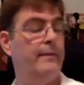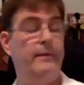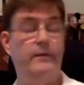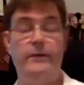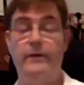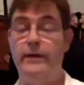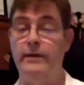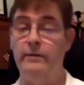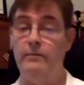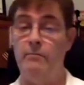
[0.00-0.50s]

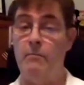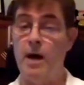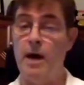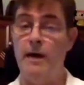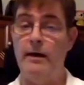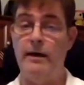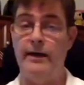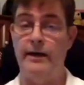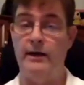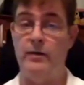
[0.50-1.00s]
During
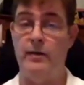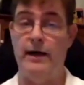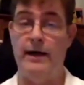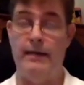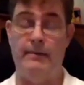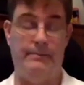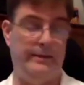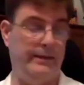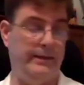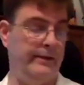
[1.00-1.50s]
moderate
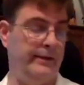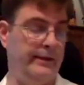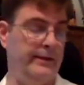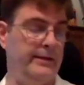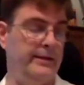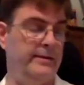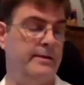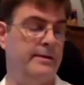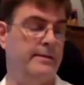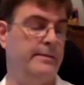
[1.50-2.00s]
crowd
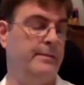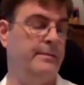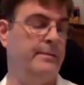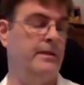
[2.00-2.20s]
periods,